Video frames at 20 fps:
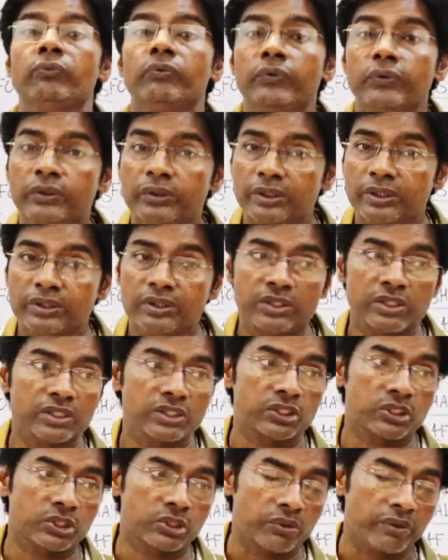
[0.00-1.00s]
words
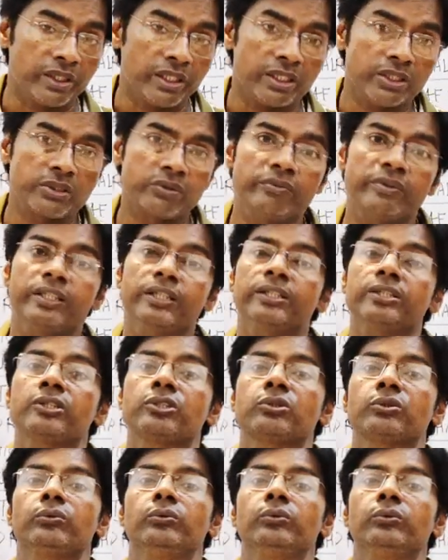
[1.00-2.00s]
straightway
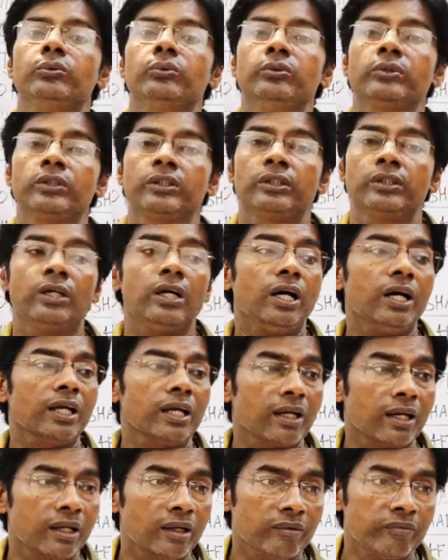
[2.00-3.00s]
to a
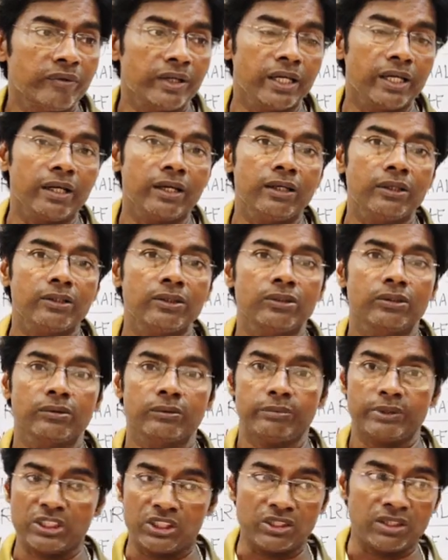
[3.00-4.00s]
living,
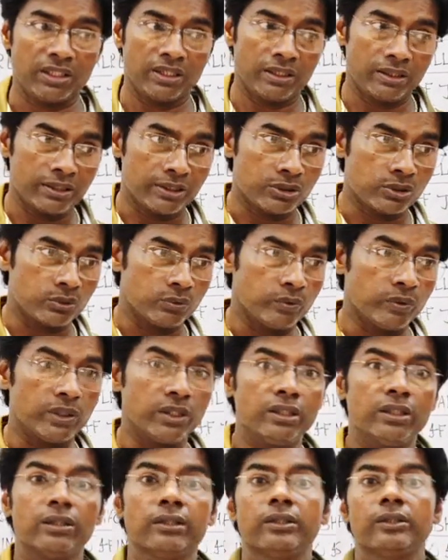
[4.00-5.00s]
particularly
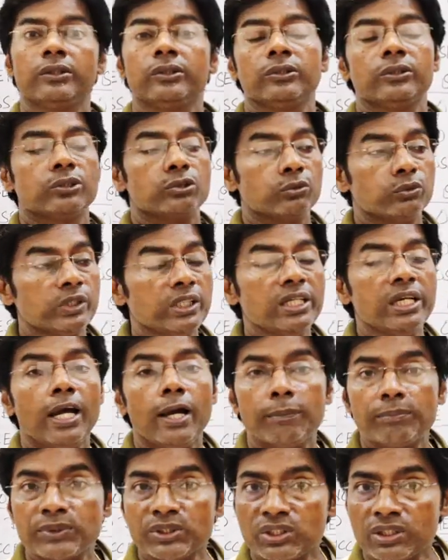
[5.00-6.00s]
to the
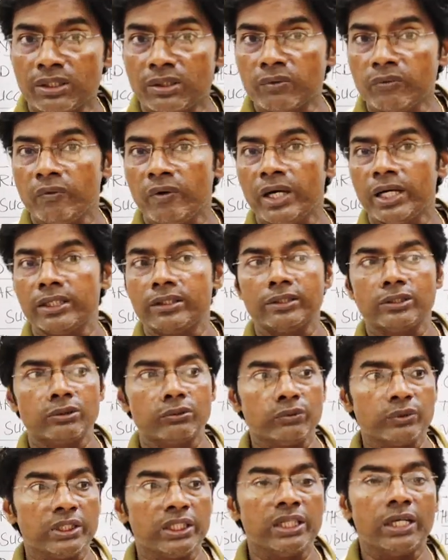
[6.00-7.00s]
absent one,
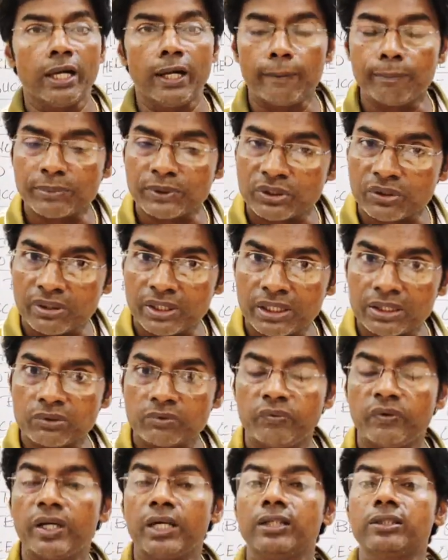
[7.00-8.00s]
to the
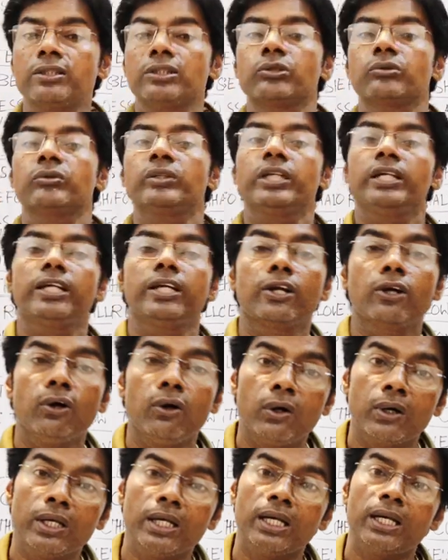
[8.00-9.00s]
abstract one, to the
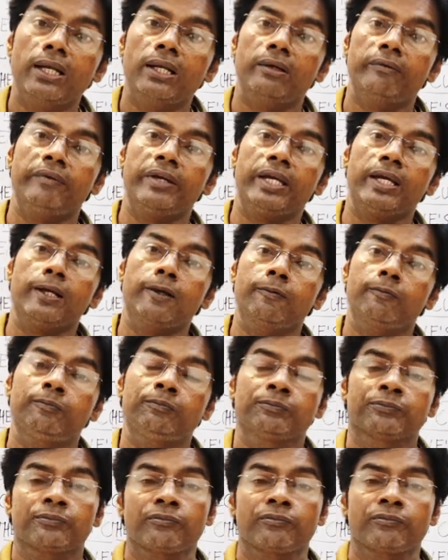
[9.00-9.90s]
non-living,